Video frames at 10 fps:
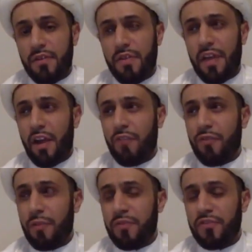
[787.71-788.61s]
they are
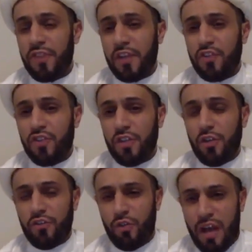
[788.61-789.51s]
from such, you
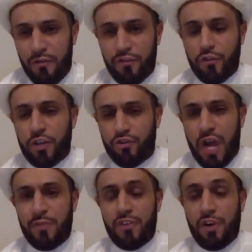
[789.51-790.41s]
know, so you have certain
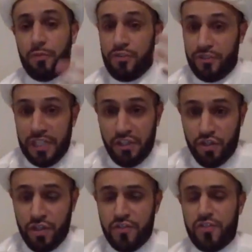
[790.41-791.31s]
tribes that are
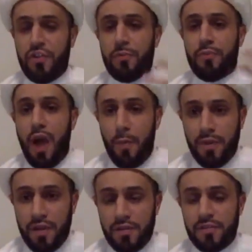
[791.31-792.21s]
prestigious, they're
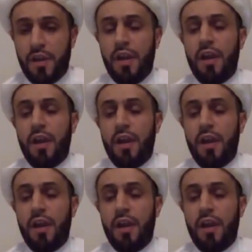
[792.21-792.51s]
prominent,